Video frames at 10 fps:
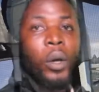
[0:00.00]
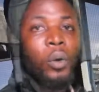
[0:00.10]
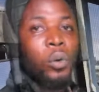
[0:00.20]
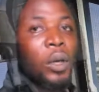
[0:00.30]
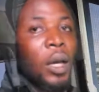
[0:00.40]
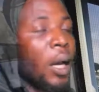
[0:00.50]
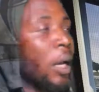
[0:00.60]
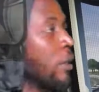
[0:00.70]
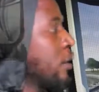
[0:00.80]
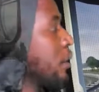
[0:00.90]
road
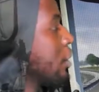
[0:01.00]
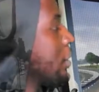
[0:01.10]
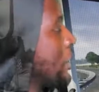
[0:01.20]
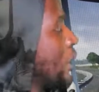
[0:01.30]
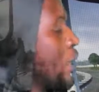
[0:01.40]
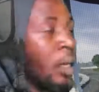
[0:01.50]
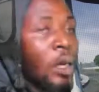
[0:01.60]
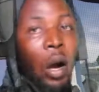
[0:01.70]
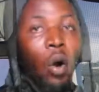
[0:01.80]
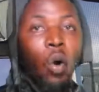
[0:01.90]

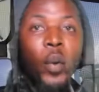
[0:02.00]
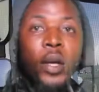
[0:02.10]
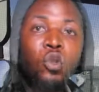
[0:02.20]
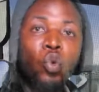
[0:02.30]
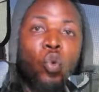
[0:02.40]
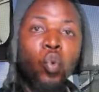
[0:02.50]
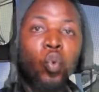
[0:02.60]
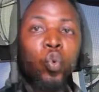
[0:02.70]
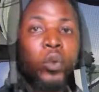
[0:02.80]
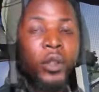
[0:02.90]
there are always 2
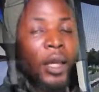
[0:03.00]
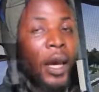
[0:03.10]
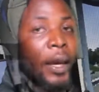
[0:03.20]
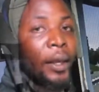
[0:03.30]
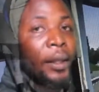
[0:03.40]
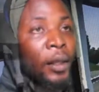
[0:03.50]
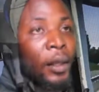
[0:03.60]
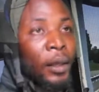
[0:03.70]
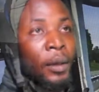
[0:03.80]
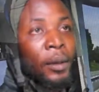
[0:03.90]
signs
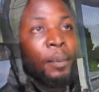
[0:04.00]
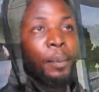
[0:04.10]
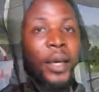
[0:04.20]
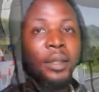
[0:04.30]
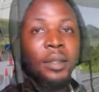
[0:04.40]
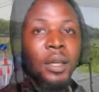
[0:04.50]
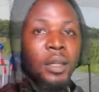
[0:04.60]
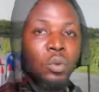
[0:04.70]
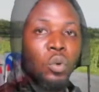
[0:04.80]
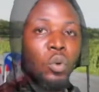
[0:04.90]
pasted on